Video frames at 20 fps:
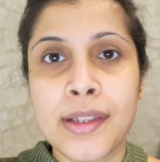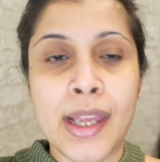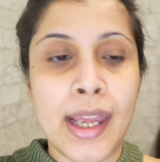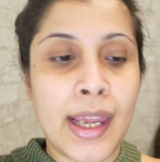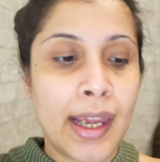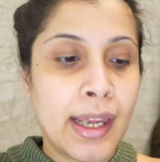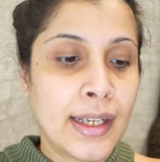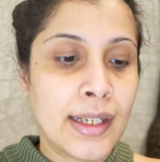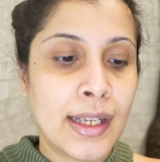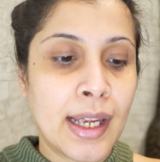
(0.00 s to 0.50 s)

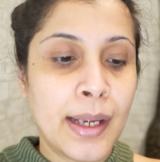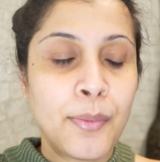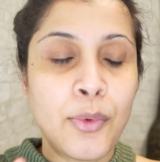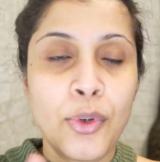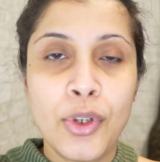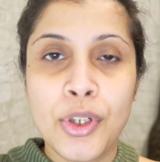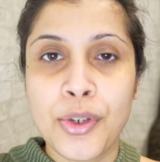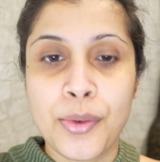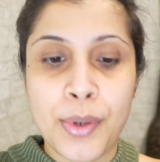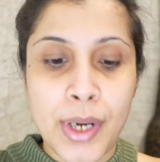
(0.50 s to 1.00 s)
and I'm
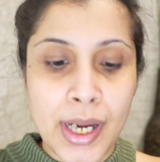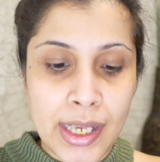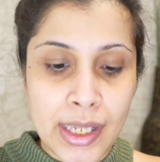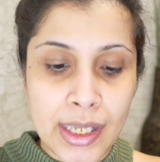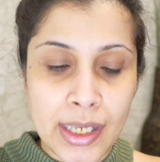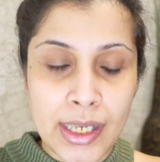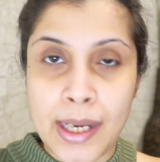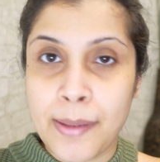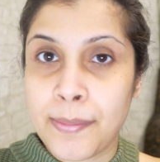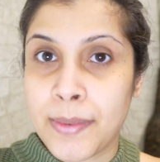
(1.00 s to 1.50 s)
going to write
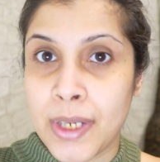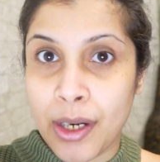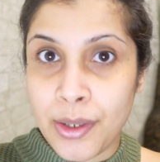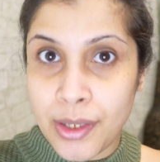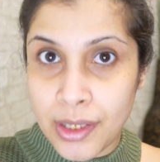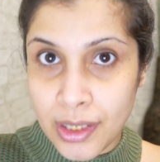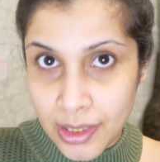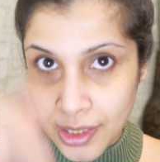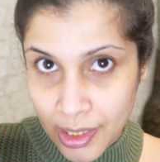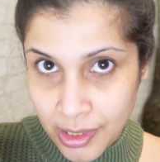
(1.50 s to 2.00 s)
the name down
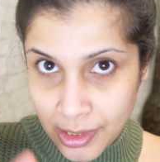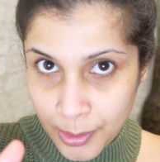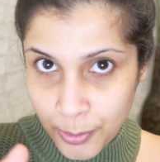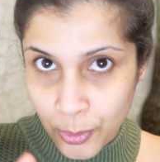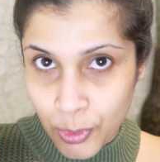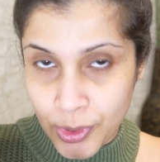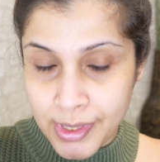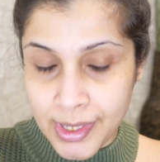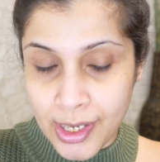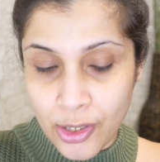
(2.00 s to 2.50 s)
in the
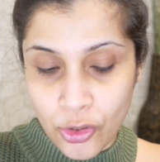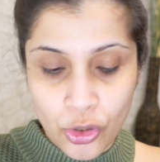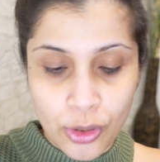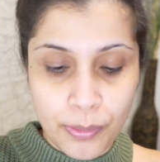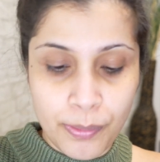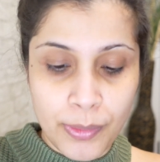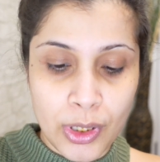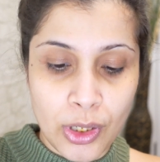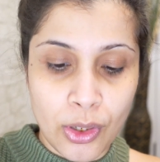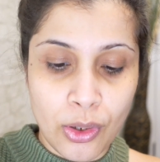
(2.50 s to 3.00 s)
description
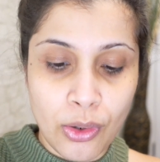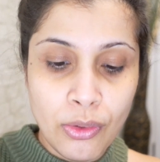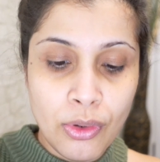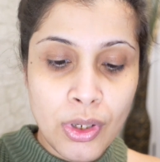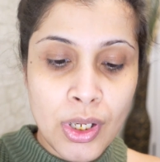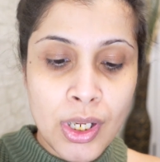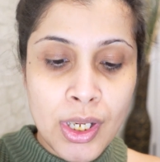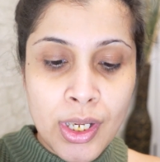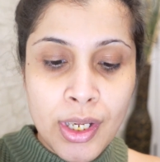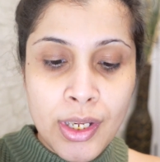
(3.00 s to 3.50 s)
section below
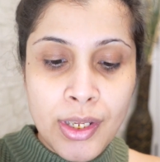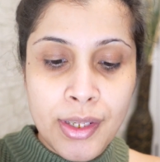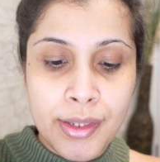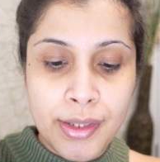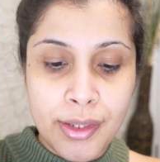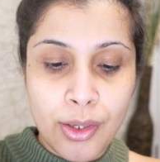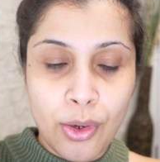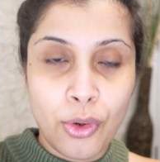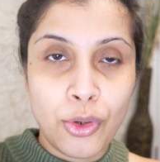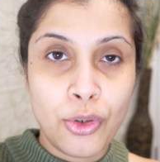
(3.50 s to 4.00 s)

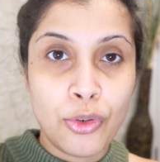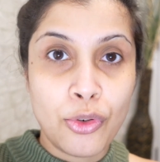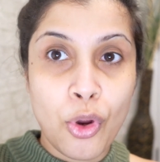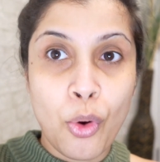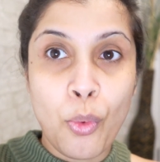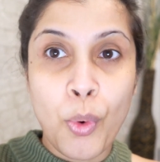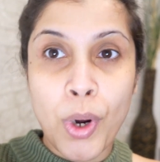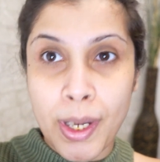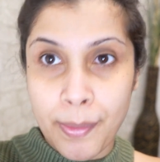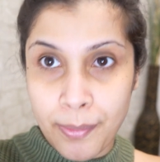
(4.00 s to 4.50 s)
so you
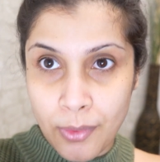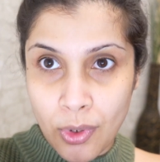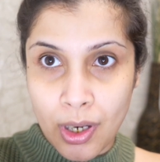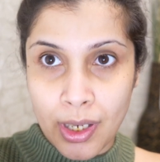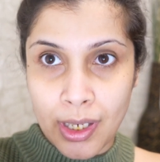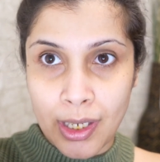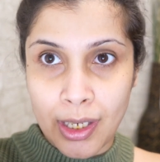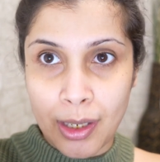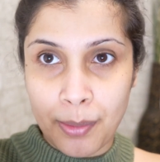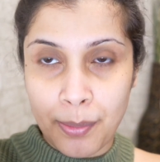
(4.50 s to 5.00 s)
know what I'm
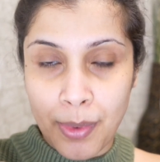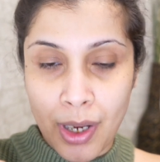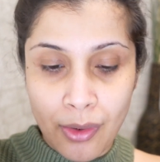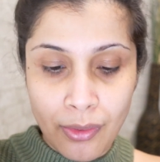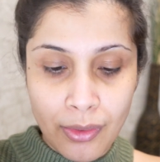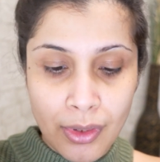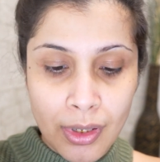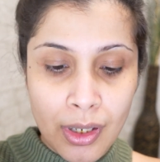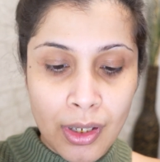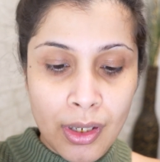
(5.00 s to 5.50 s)
talking
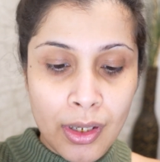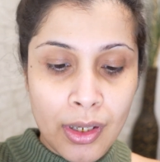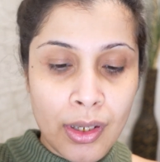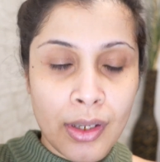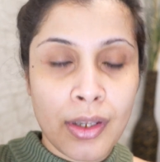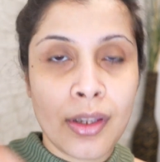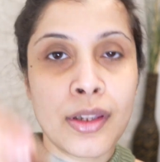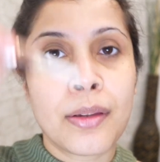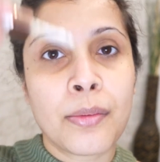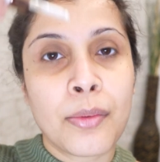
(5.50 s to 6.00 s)
about.
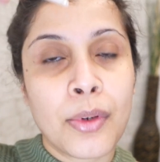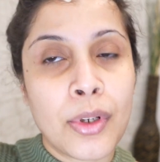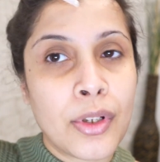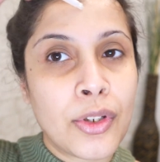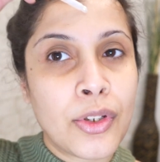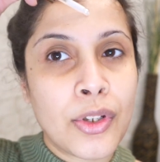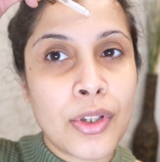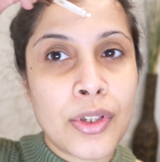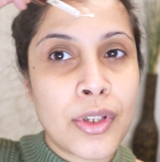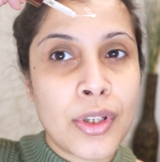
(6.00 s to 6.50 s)
So I'm going
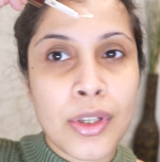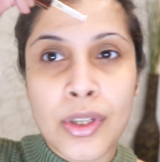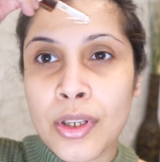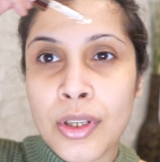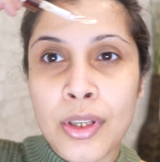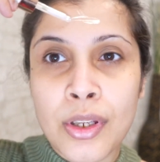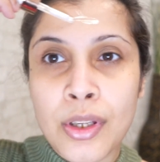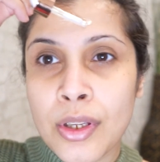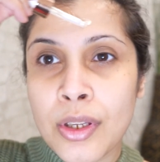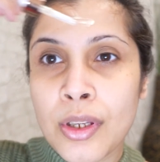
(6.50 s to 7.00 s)
to just
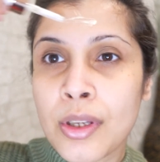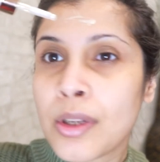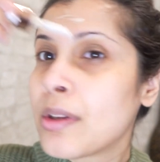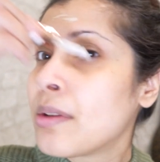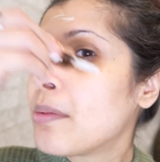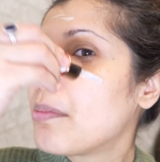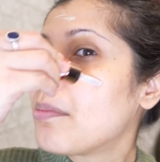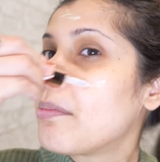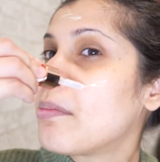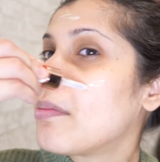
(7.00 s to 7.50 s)

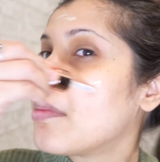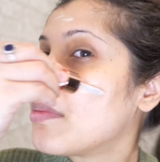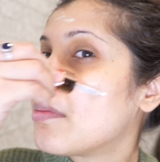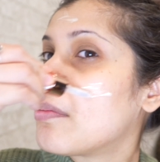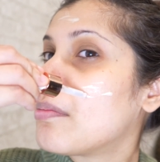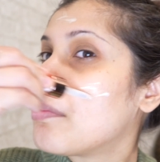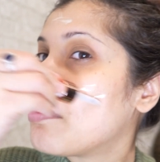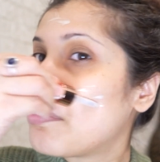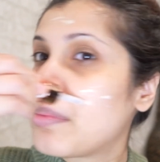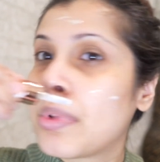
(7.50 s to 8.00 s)

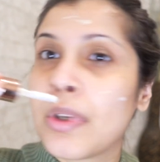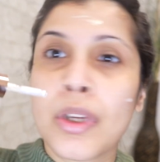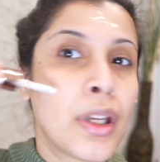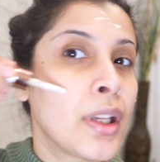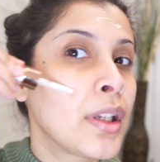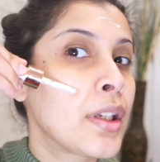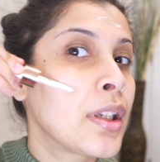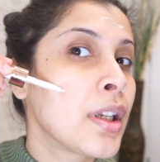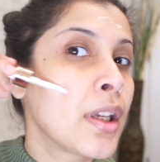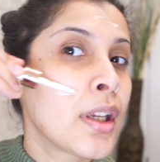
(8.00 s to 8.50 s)

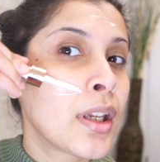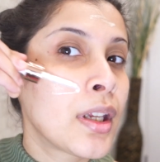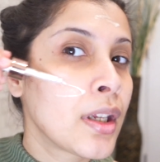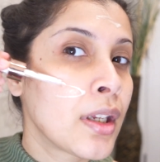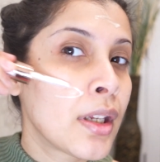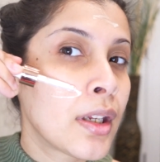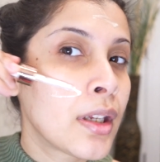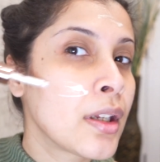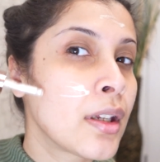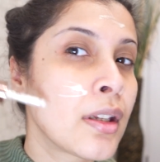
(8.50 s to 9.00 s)
put
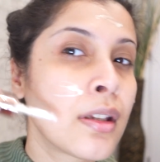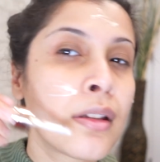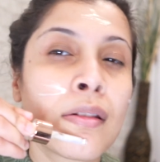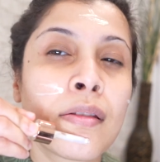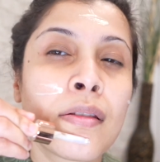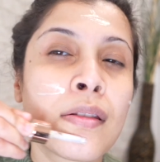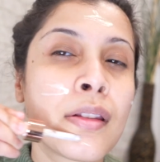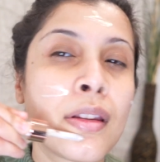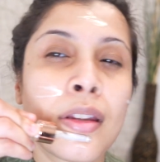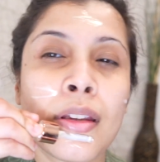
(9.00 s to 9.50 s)

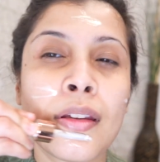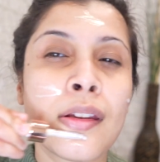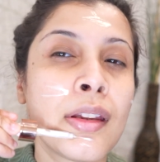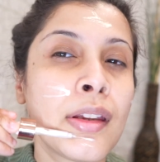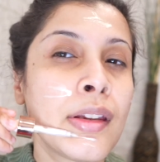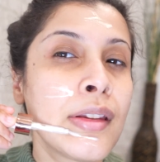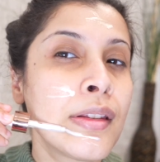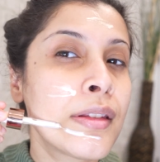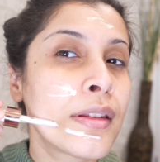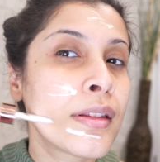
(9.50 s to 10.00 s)

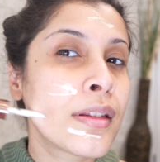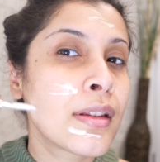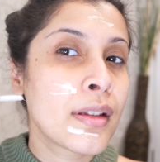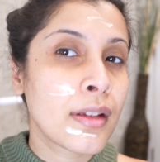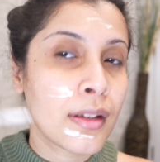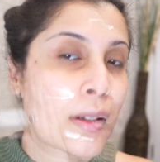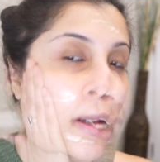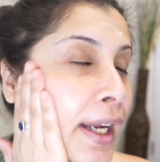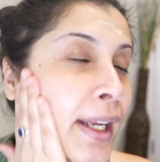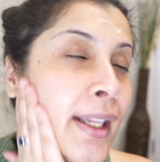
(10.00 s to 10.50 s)
these.
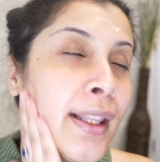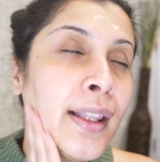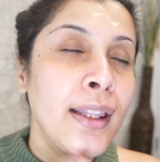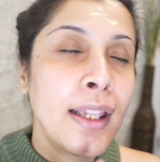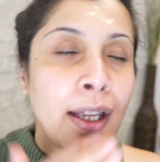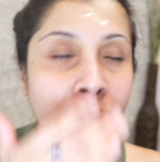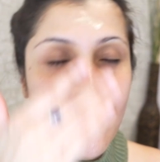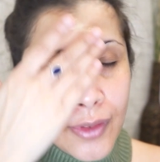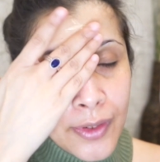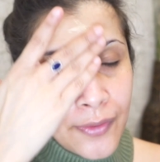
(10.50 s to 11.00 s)
I
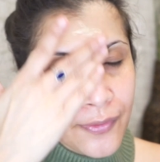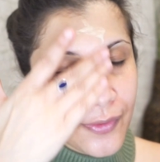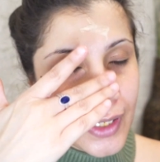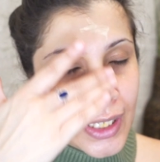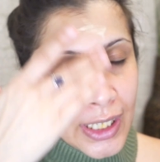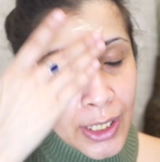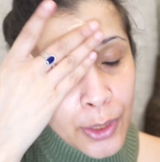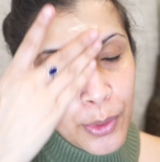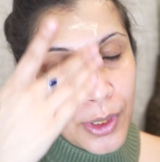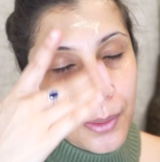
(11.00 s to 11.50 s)
love the
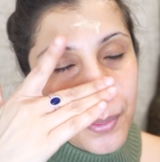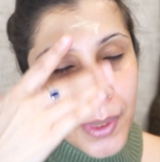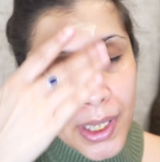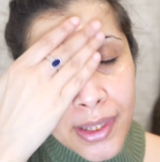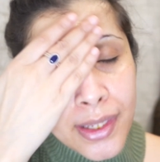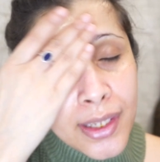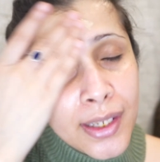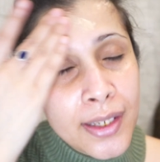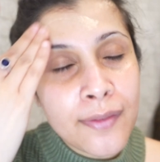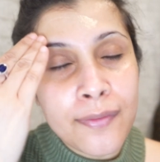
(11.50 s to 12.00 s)
feeling when my
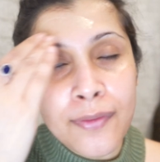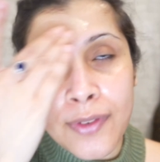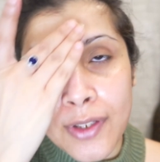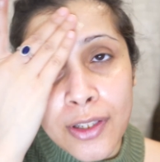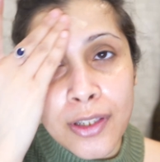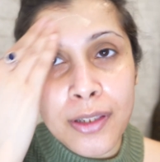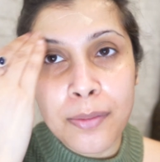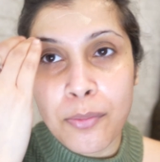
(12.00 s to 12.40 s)
skin feels